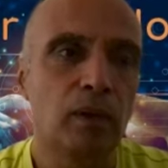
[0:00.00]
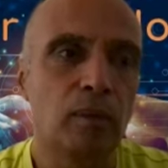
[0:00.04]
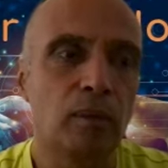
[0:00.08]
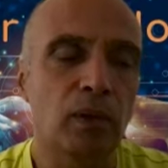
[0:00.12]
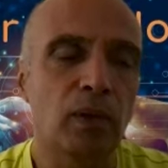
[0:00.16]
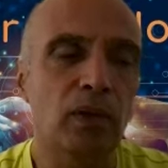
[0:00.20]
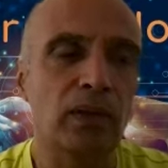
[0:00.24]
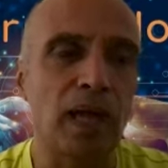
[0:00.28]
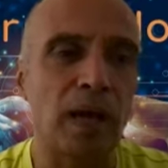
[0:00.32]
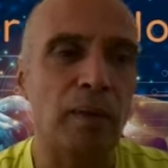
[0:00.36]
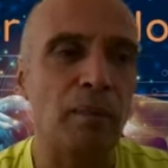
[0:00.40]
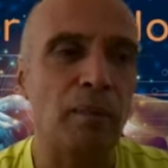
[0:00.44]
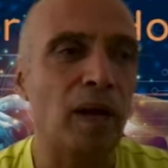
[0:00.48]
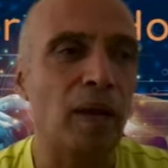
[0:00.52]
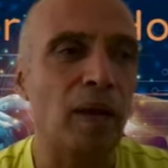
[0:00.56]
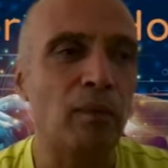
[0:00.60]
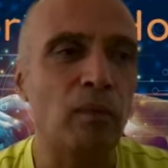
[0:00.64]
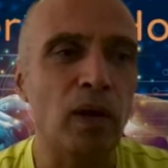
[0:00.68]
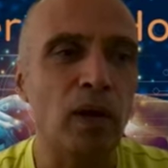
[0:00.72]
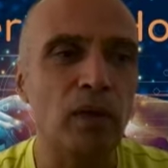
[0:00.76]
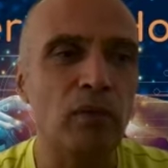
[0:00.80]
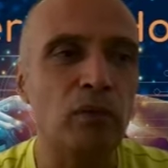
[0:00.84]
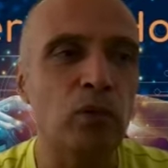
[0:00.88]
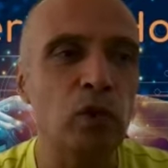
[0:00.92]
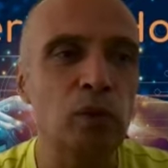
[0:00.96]
because I'm
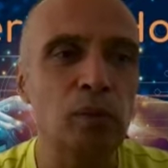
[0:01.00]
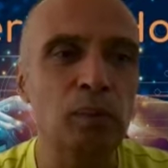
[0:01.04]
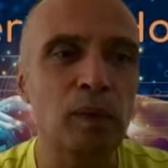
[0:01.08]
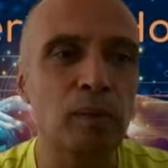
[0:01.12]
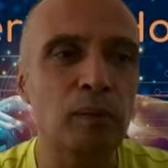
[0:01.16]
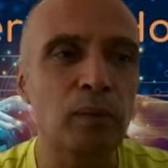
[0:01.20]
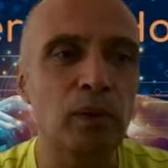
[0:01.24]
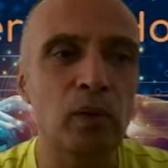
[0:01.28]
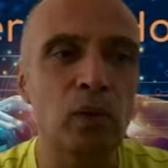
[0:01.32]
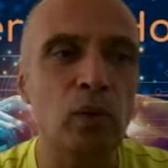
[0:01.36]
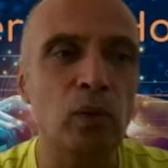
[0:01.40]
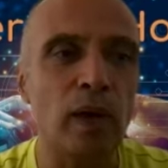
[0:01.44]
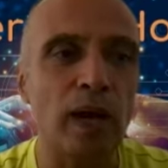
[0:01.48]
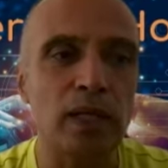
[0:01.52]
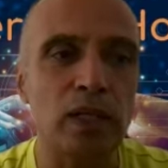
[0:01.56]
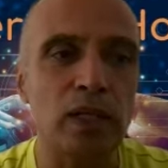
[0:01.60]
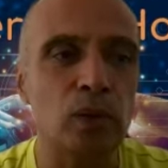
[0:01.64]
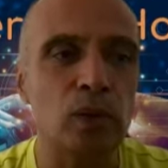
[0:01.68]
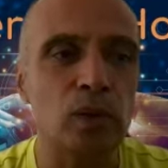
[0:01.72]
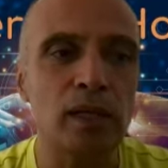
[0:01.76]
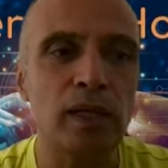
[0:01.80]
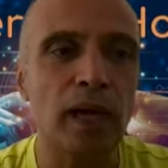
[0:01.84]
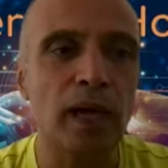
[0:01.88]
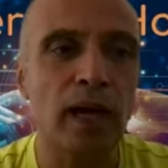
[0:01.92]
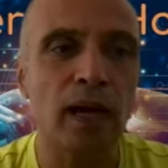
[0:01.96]
one of those people who
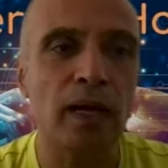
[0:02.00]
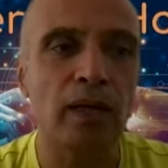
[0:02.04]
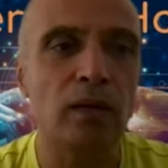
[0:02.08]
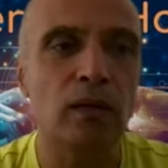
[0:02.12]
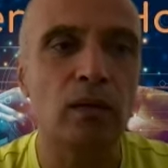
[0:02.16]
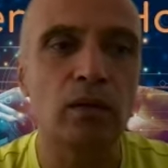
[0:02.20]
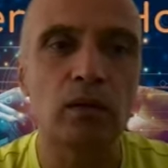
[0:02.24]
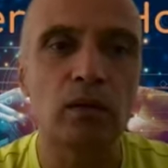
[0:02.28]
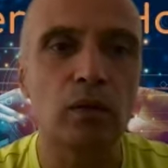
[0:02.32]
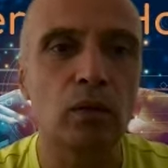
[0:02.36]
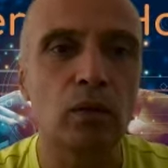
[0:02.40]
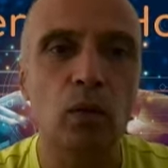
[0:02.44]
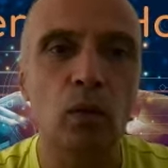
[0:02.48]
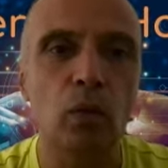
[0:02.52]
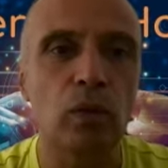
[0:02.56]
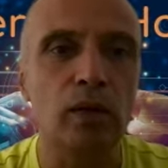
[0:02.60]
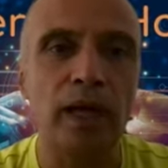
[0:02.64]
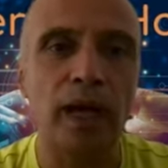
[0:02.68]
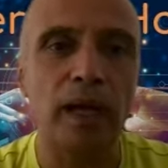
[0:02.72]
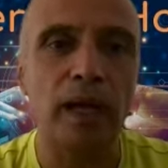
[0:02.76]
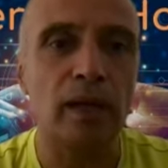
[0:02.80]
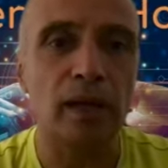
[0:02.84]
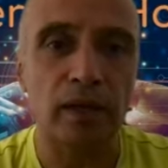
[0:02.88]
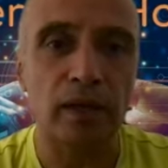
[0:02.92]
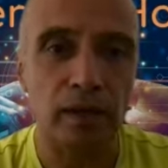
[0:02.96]
actually had no
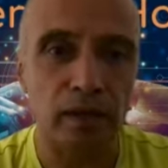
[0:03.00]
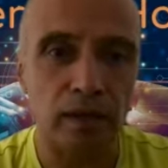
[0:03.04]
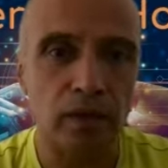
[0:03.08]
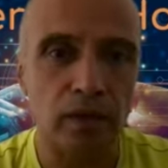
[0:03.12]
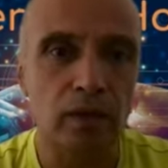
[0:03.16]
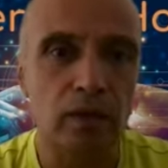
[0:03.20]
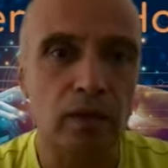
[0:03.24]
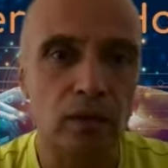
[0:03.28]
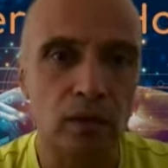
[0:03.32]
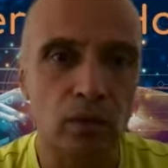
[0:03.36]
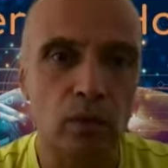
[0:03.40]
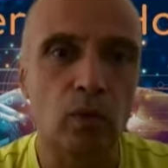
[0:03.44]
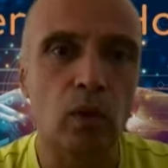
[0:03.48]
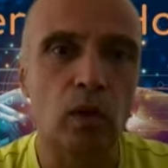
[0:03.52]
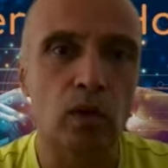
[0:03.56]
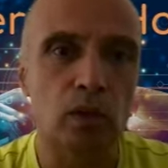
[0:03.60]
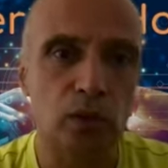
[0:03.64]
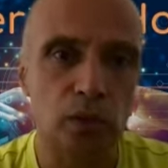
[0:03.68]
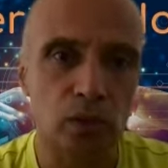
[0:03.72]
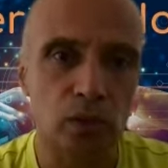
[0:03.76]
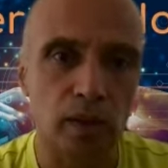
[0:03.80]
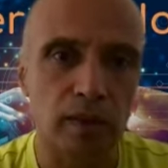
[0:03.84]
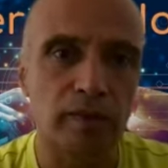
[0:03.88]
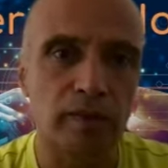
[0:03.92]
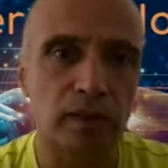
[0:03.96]
talent
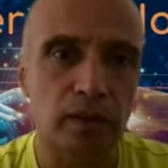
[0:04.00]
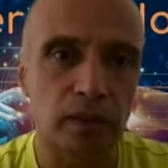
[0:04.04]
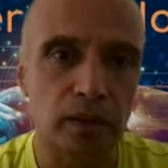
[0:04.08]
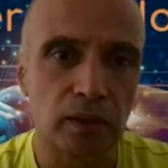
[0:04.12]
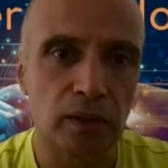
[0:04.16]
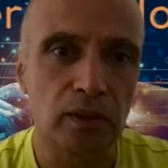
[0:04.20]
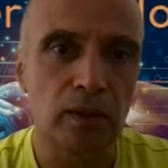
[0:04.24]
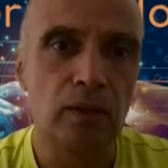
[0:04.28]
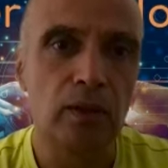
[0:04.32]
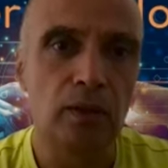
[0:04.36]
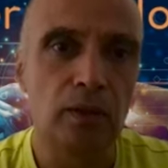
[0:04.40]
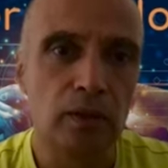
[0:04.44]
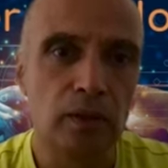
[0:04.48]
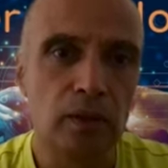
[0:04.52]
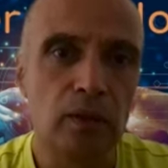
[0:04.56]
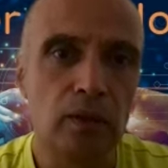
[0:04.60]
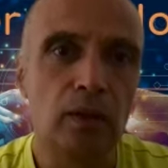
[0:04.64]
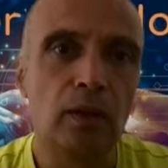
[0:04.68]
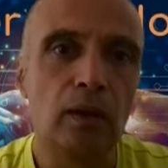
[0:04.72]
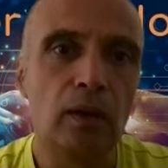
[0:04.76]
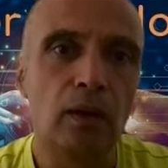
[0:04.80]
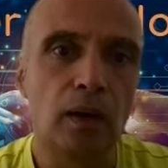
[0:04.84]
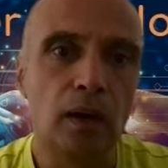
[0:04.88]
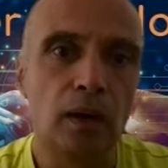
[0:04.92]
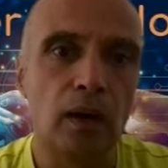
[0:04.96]
whatsoever.
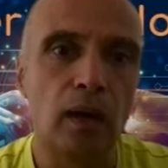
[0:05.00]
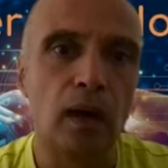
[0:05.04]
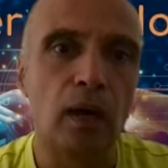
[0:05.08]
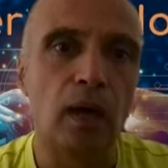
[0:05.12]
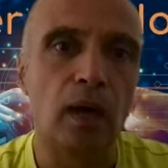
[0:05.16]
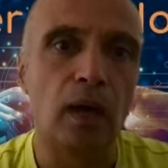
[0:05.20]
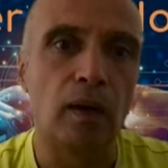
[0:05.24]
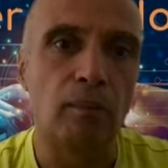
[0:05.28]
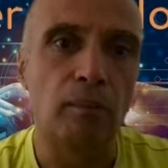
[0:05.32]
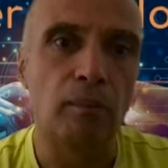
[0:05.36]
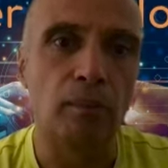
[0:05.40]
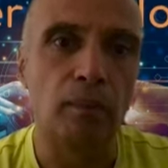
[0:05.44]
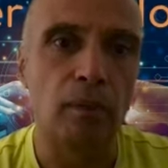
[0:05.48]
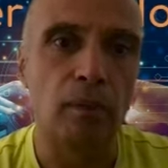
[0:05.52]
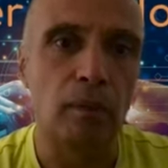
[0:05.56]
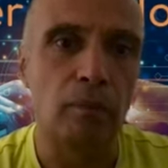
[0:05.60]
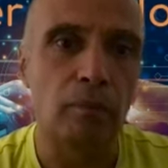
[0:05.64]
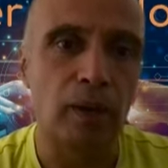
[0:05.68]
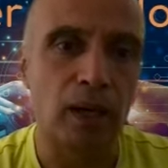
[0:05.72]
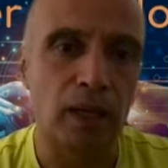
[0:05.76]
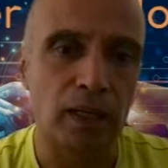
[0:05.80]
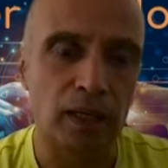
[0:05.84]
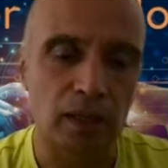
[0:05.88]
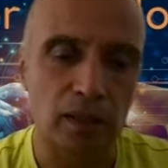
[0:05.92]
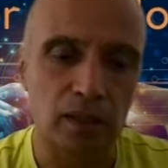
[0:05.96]

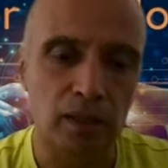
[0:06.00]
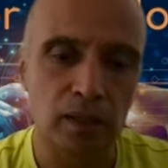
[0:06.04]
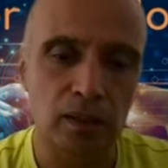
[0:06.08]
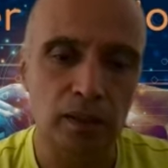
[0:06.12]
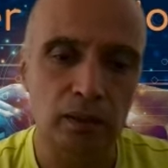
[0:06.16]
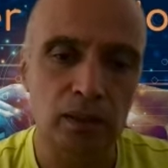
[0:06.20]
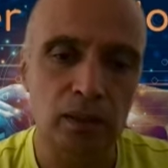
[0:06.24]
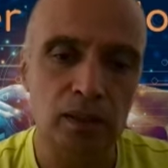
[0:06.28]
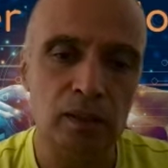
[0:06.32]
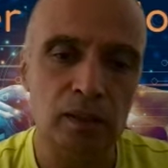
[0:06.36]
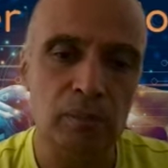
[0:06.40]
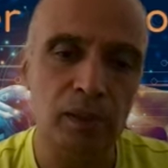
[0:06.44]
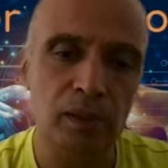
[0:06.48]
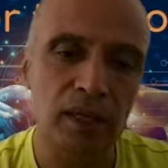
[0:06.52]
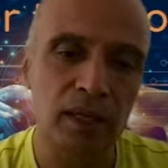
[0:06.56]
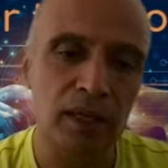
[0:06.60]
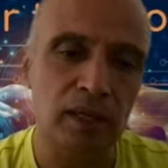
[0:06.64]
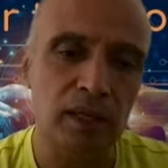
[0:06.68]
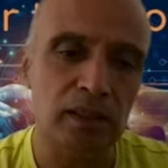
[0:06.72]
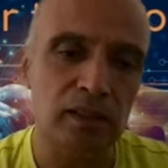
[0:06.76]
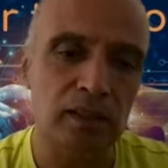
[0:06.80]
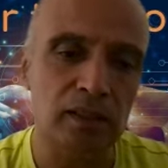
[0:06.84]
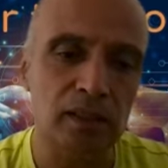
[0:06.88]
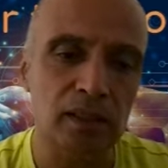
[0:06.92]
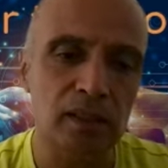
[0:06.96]
But just being
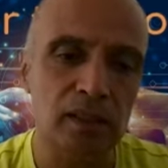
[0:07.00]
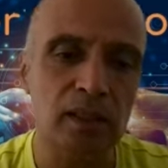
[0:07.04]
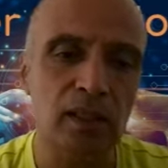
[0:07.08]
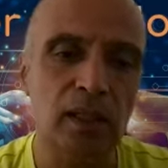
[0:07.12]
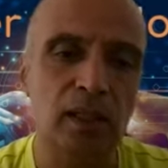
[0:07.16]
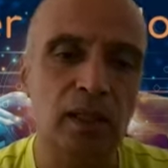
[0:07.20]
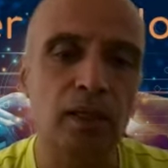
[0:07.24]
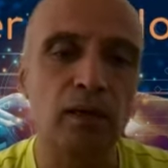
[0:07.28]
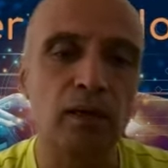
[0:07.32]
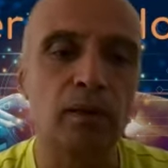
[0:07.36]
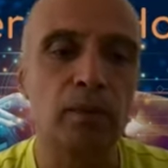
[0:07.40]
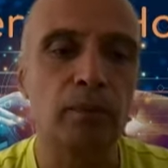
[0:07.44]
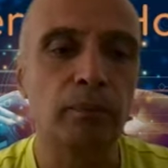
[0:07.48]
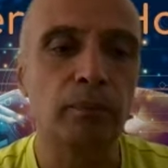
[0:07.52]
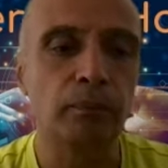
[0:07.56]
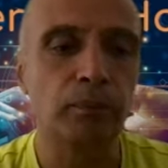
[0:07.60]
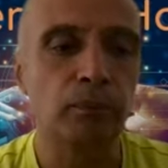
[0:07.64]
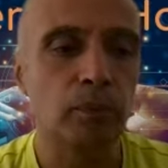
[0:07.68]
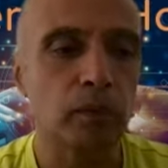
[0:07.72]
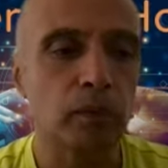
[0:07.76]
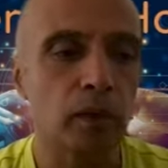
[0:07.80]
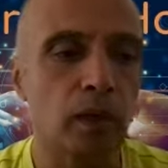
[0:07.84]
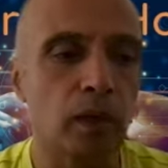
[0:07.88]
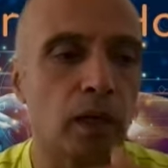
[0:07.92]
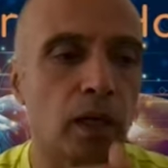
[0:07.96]
consistent
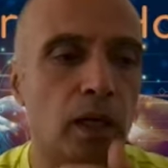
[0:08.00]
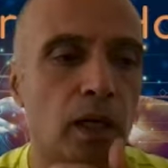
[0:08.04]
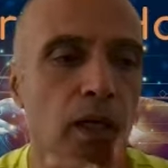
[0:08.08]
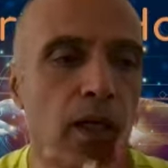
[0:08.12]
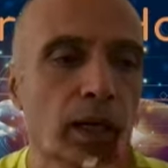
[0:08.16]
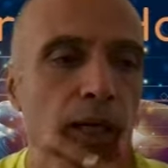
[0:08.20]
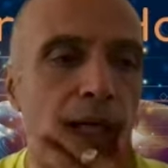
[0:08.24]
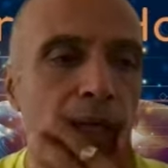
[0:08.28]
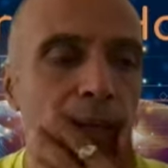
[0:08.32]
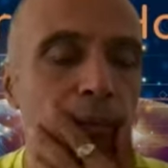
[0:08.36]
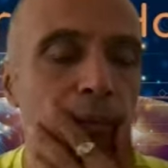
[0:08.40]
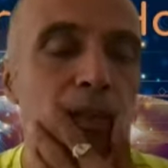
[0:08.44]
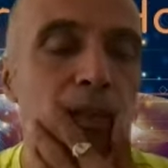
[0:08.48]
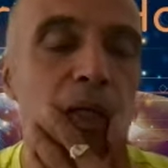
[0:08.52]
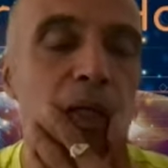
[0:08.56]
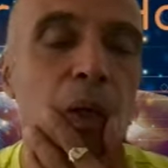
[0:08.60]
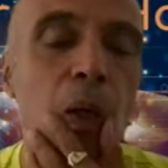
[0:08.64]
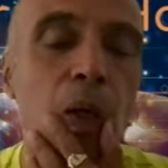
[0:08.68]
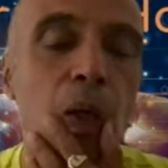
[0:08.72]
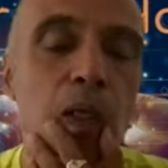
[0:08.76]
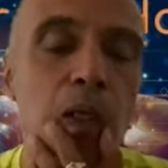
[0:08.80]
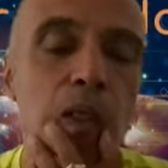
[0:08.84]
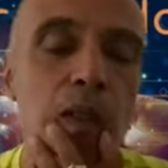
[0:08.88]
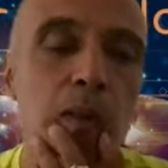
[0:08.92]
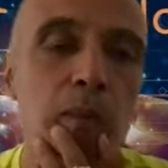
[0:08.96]
helps a
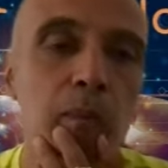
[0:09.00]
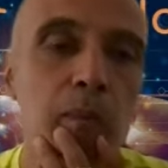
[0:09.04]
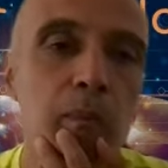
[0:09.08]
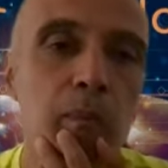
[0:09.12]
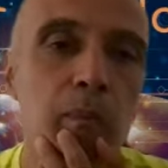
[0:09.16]
lot.